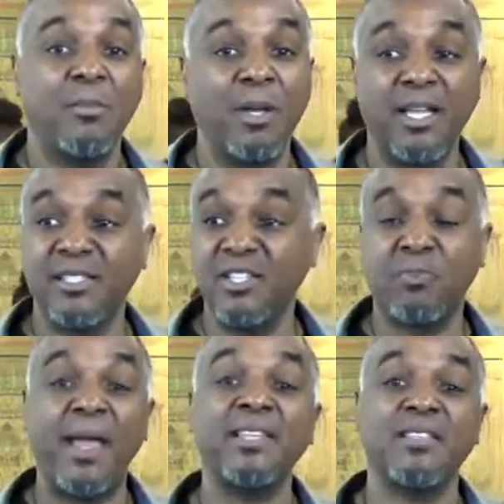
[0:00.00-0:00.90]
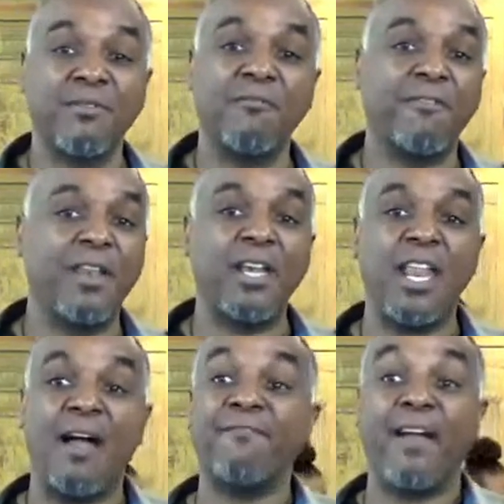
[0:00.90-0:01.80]
because this space of
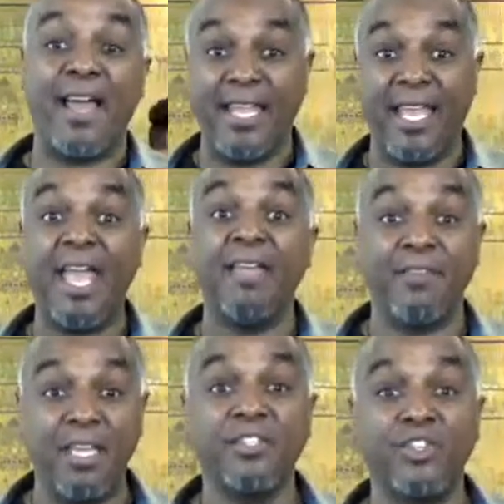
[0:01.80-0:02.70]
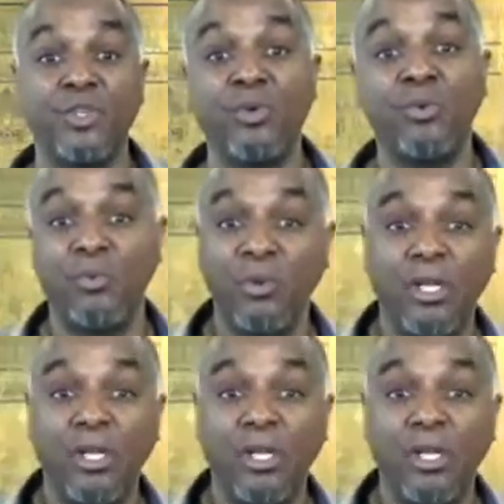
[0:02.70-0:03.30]
infinity that I finally gave into